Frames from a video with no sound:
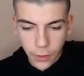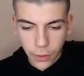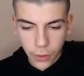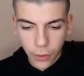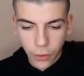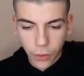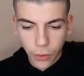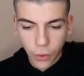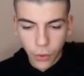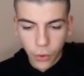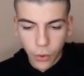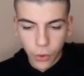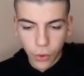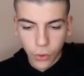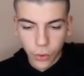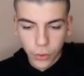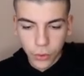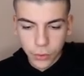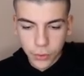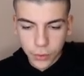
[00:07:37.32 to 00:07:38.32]

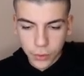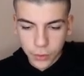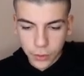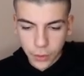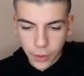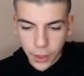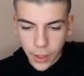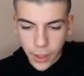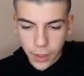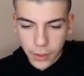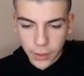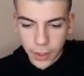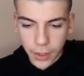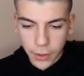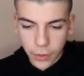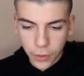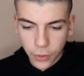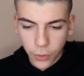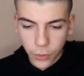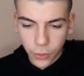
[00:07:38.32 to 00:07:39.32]
called, and then
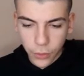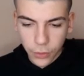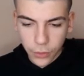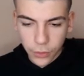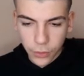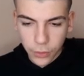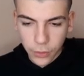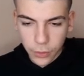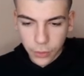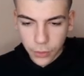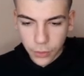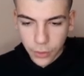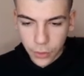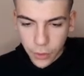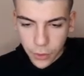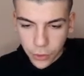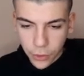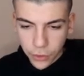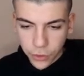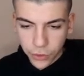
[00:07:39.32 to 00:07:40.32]
you will
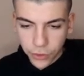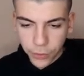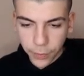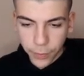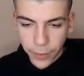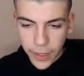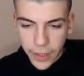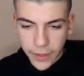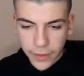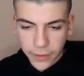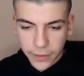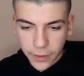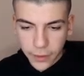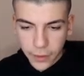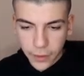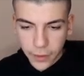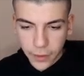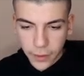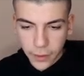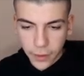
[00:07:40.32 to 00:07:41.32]
just paste
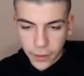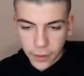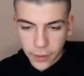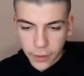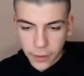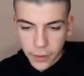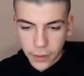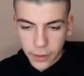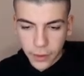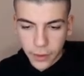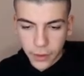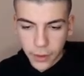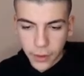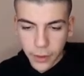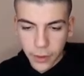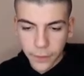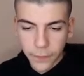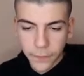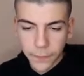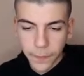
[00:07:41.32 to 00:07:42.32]

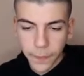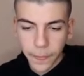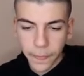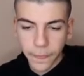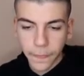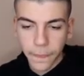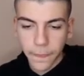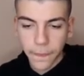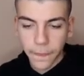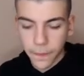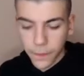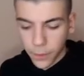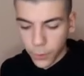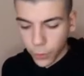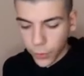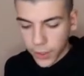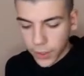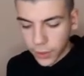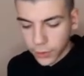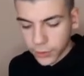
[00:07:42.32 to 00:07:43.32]
the
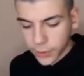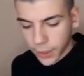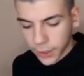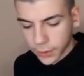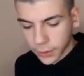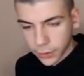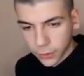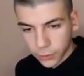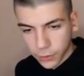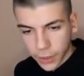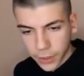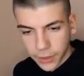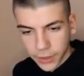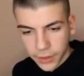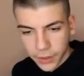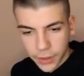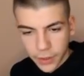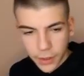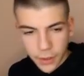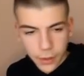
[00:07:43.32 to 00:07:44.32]
video title right
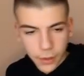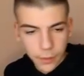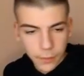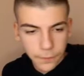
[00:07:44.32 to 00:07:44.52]
here.